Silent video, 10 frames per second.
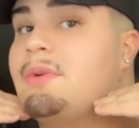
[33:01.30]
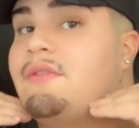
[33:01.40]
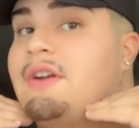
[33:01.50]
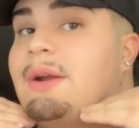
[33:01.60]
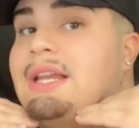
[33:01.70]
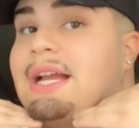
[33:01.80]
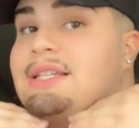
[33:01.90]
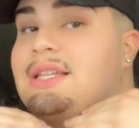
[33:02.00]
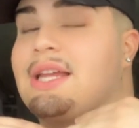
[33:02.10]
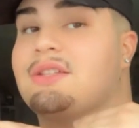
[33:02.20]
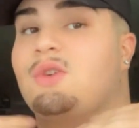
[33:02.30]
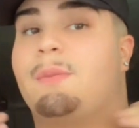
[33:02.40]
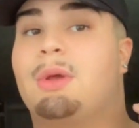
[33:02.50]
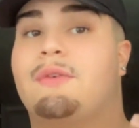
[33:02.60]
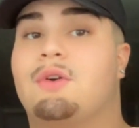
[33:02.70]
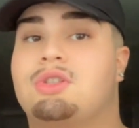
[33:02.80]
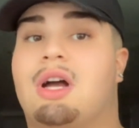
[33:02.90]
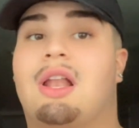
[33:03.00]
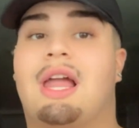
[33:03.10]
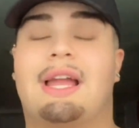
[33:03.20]
very nicely into a beautiful
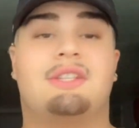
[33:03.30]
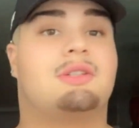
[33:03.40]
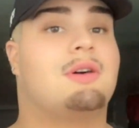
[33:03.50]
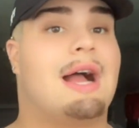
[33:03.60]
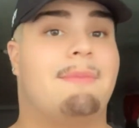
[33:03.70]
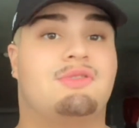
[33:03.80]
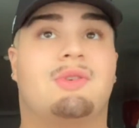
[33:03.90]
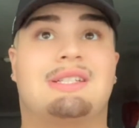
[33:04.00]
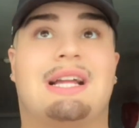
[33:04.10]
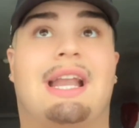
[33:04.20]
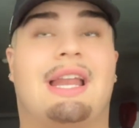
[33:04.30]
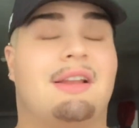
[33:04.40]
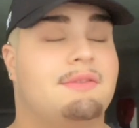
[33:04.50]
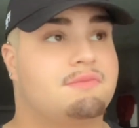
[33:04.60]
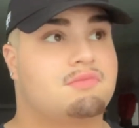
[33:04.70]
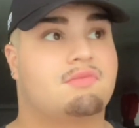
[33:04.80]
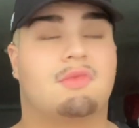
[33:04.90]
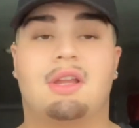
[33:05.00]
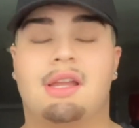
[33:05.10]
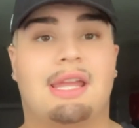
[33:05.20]
jawline. So I'm so excited.
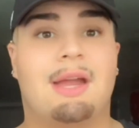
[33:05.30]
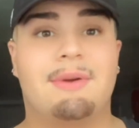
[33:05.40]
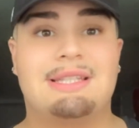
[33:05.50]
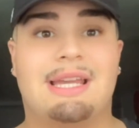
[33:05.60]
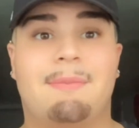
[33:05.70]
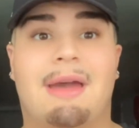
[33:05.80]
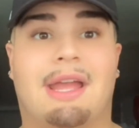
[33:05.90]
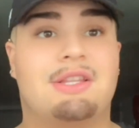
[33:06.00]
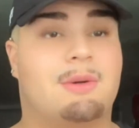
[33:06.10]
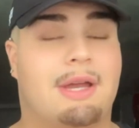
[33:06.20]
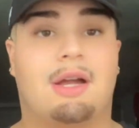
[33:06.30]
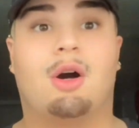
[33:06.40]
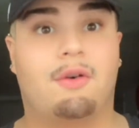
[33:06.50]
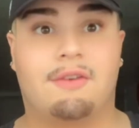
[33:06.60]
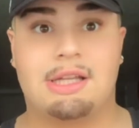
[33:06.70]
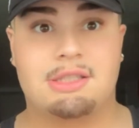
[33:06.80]
Can't wait to get back into it, hopefully